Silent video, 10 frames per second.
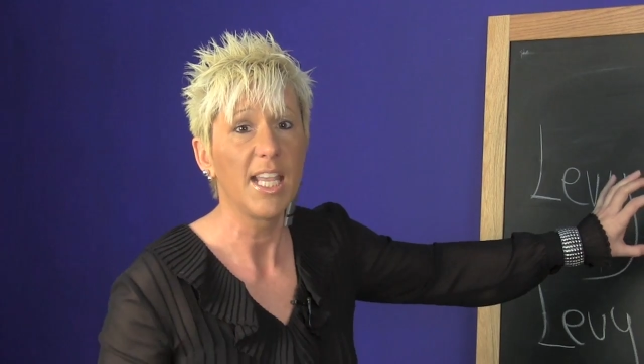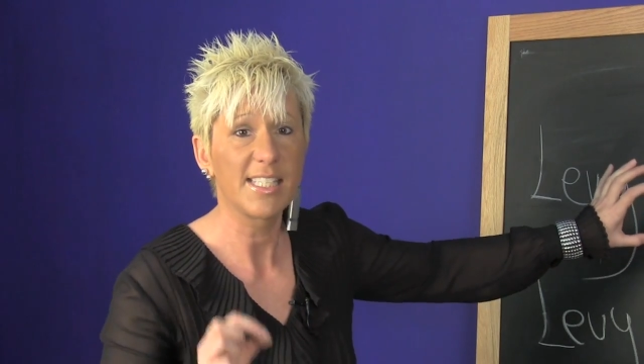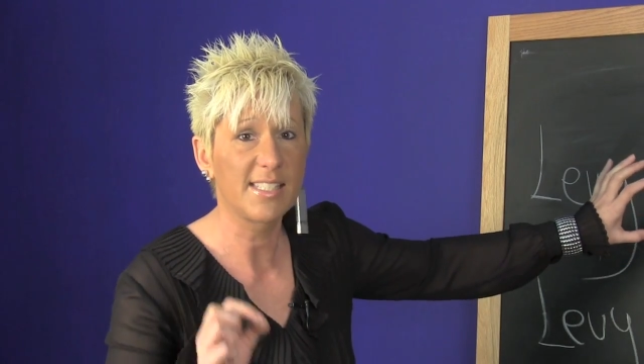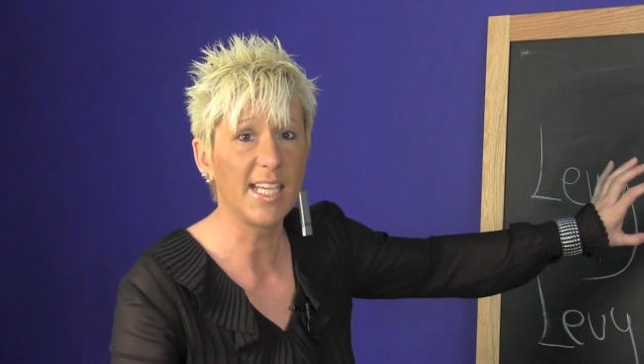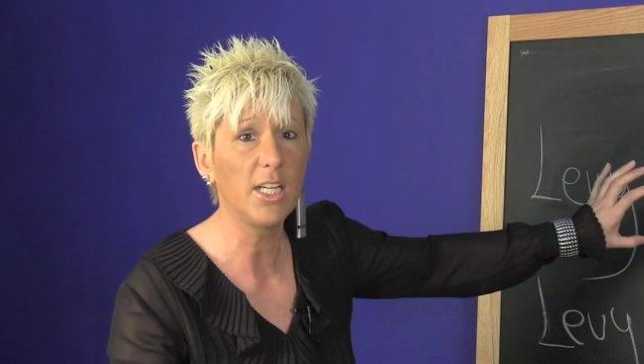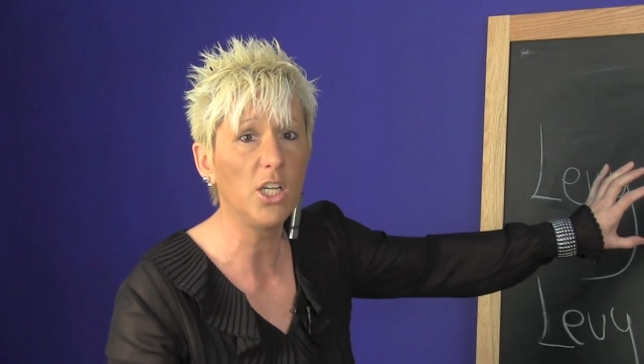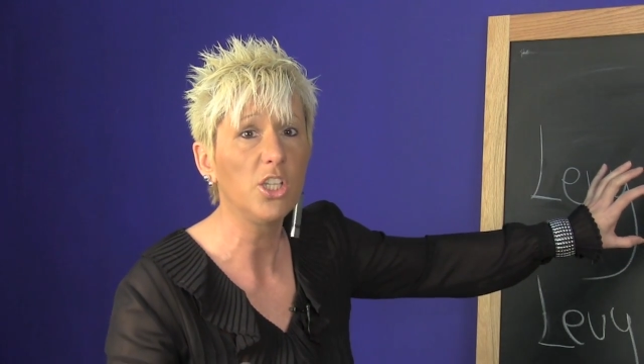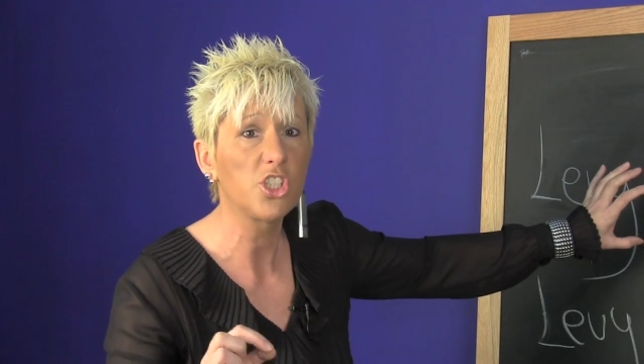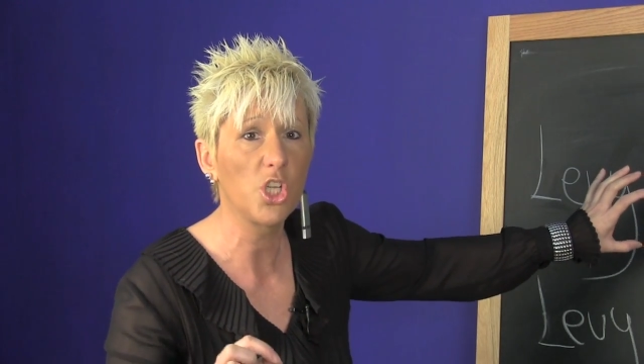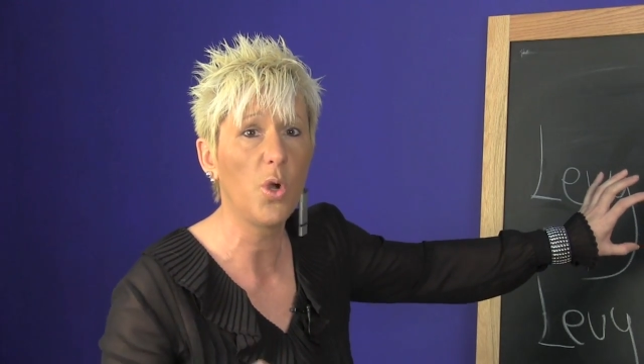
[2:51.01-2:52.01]

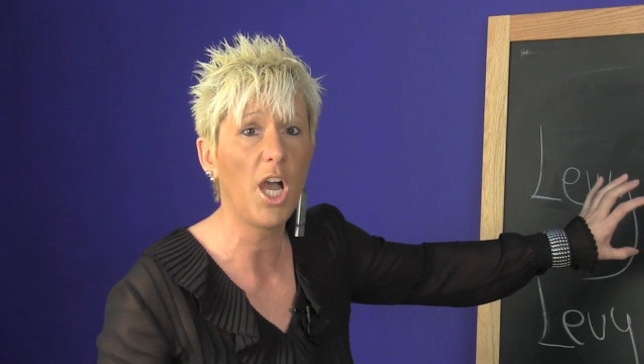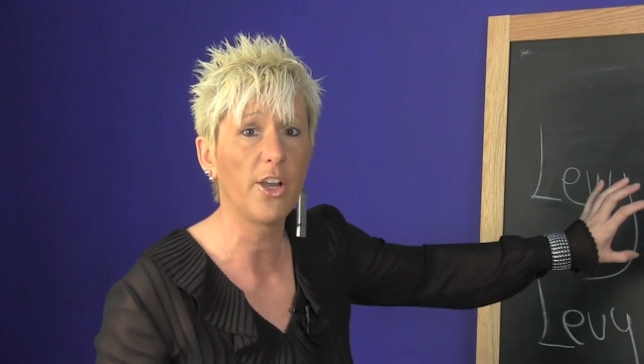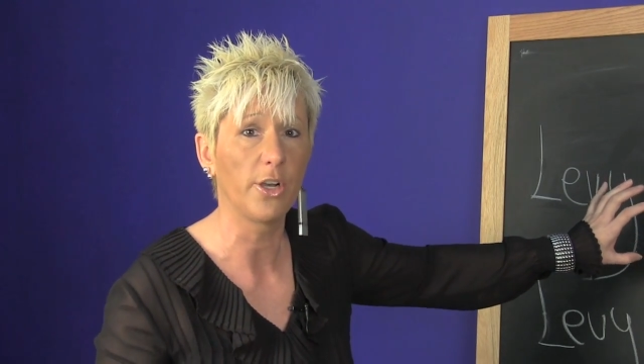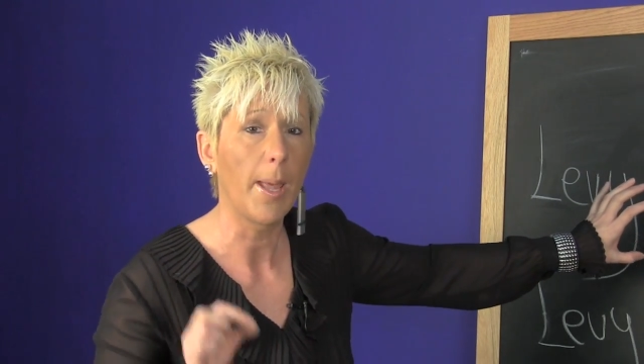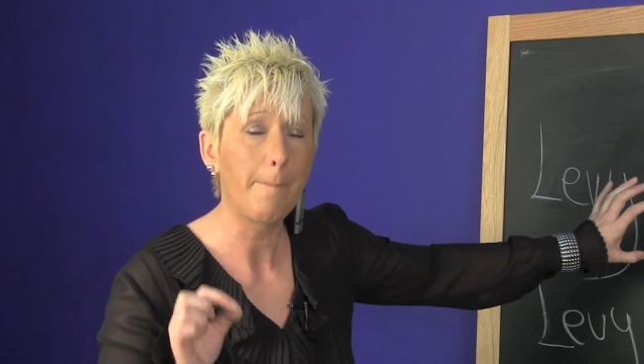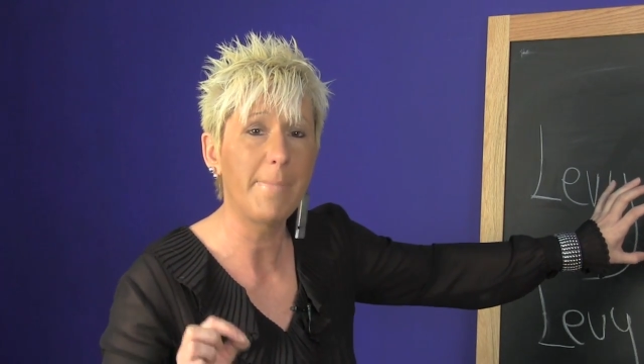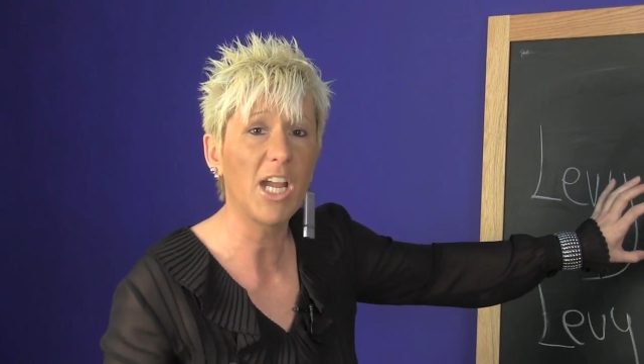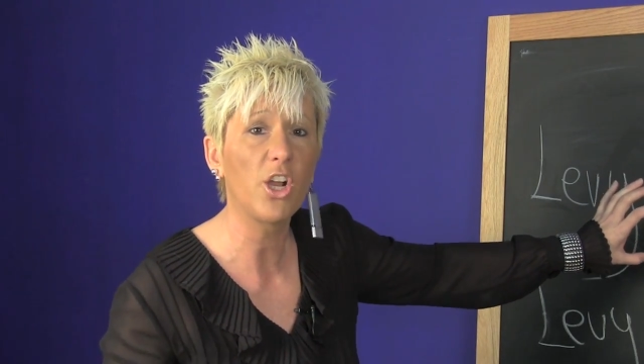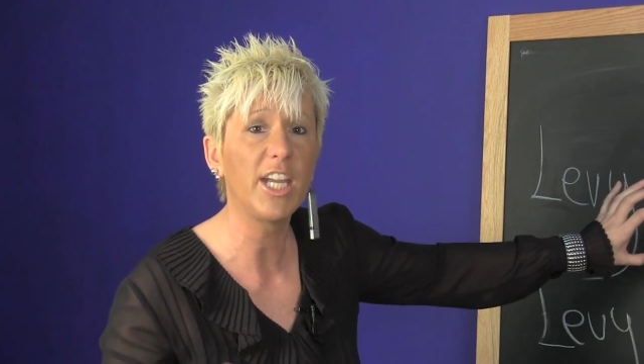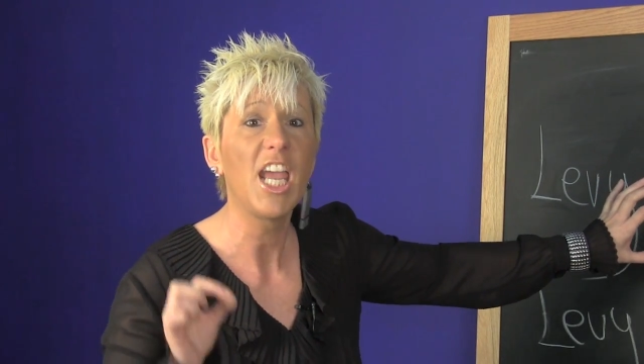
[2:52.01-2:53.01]
Single, $200,000.
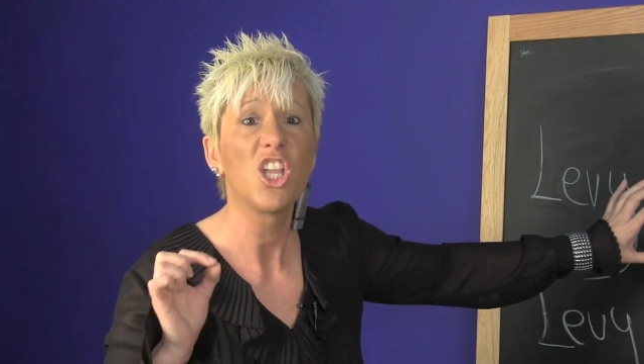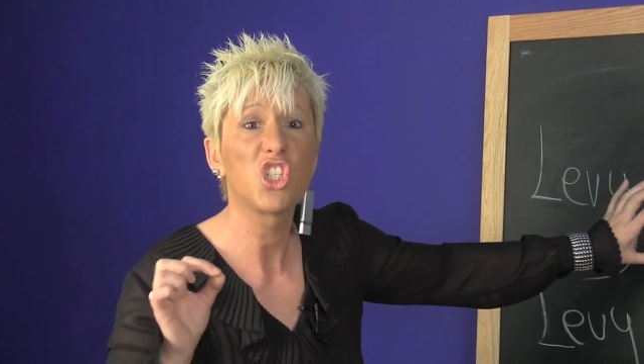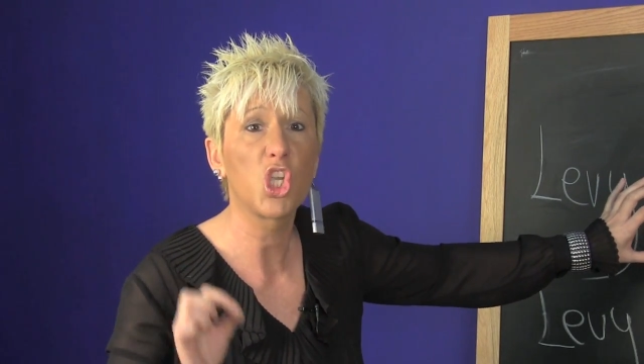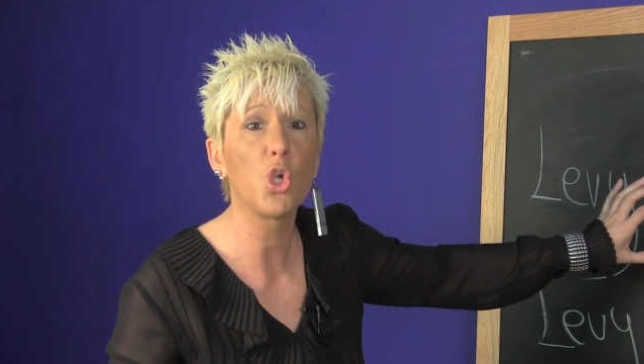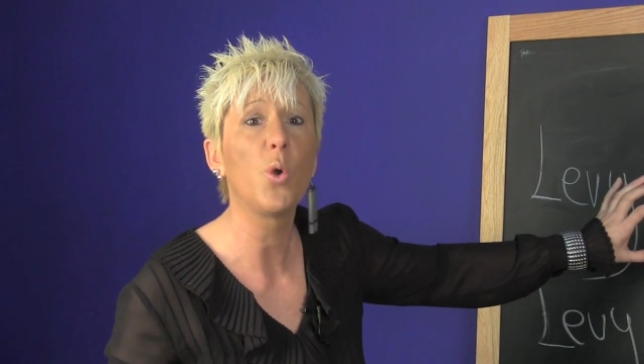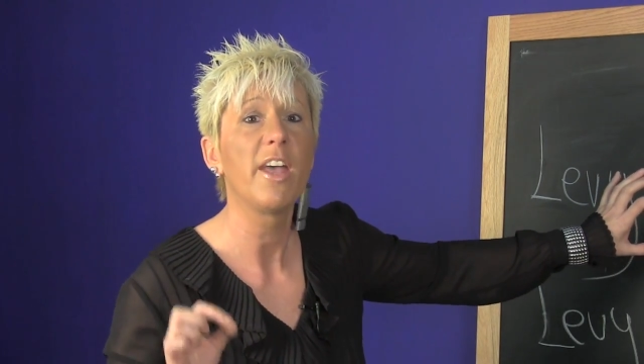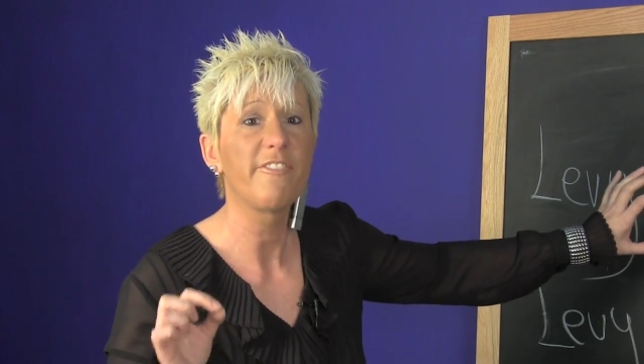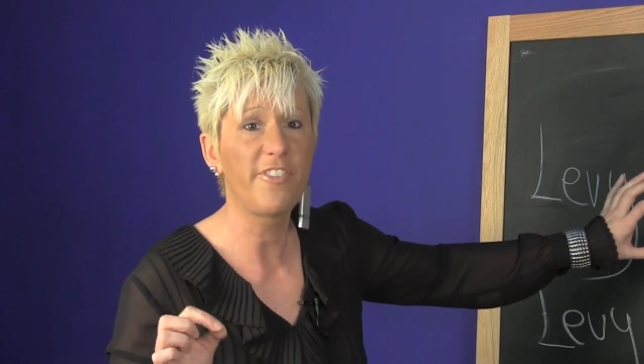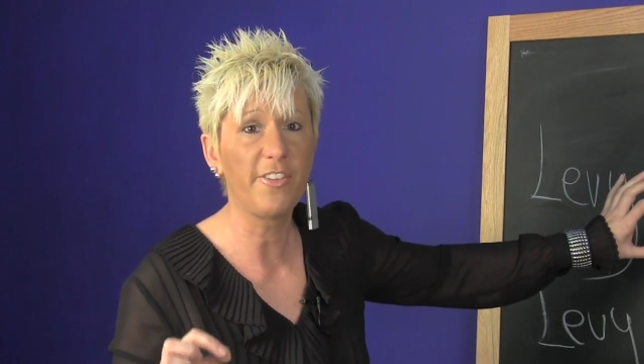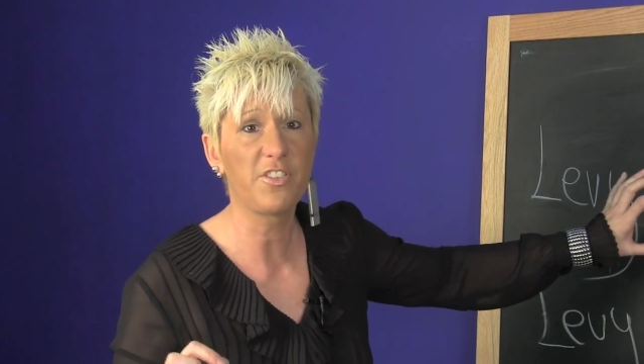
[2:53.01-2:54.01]
Married,
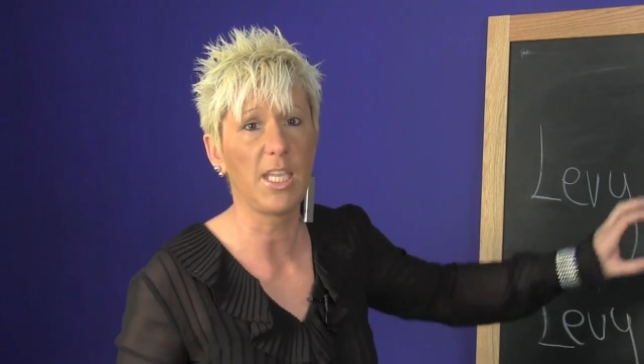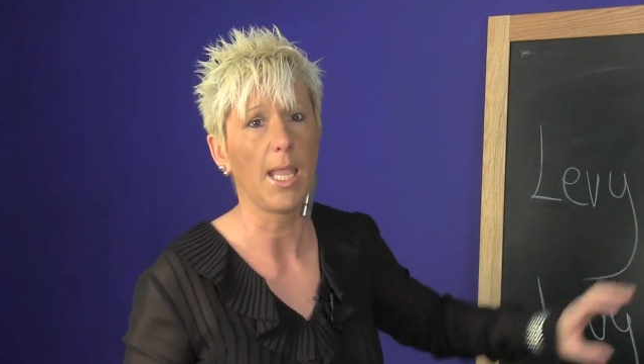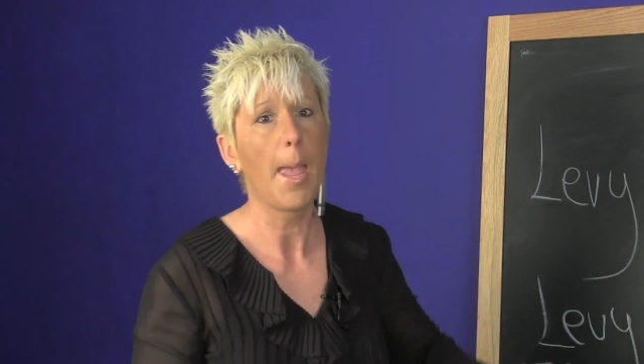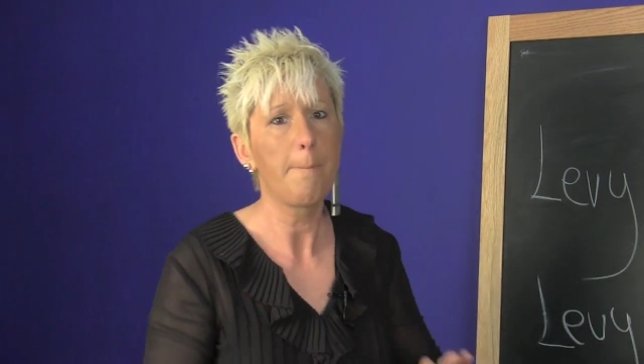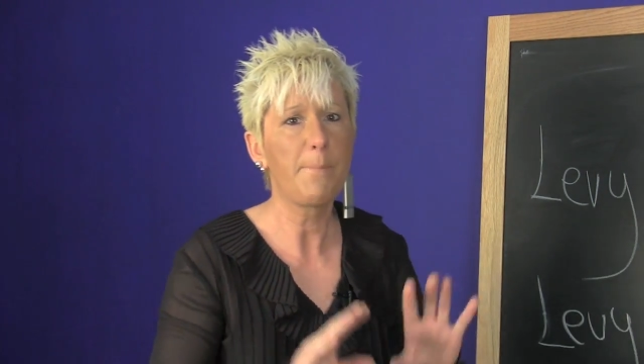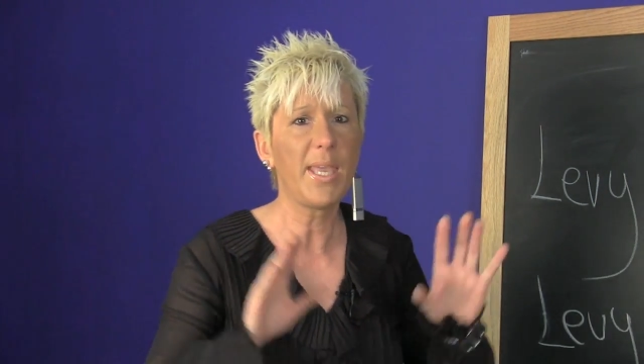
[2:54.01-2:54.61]
$250,000.